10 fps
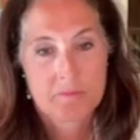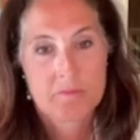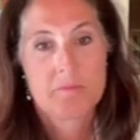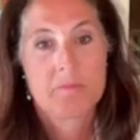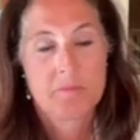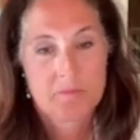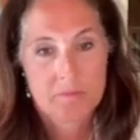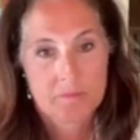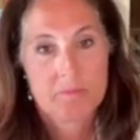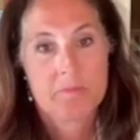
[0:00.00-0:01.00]

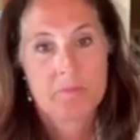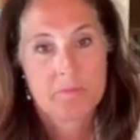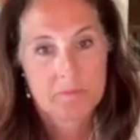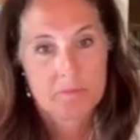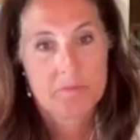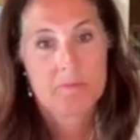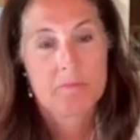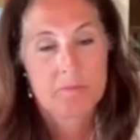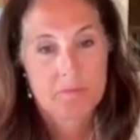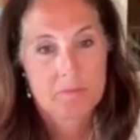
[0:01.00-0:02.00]

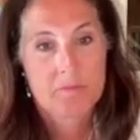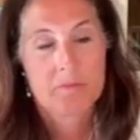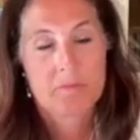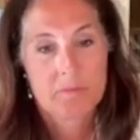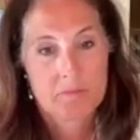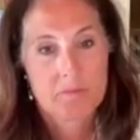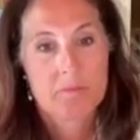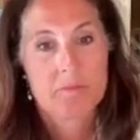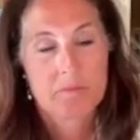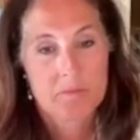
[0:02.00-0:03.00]

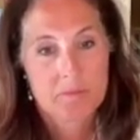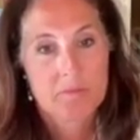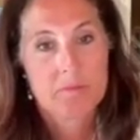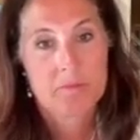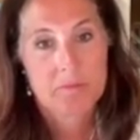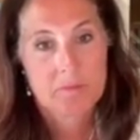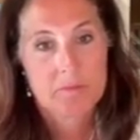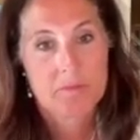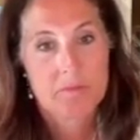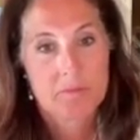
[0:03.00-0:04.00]

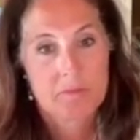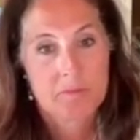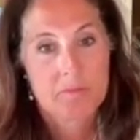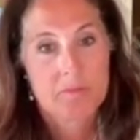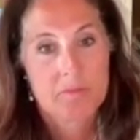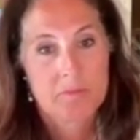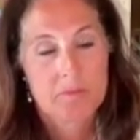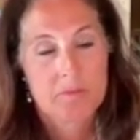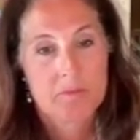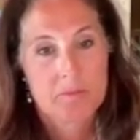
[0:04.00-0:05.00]

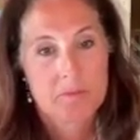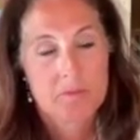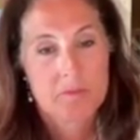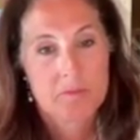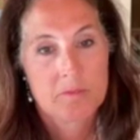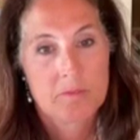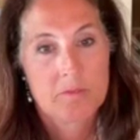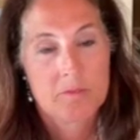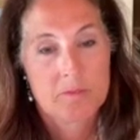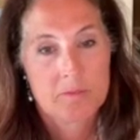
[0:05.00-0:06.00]
The person shown says nothing.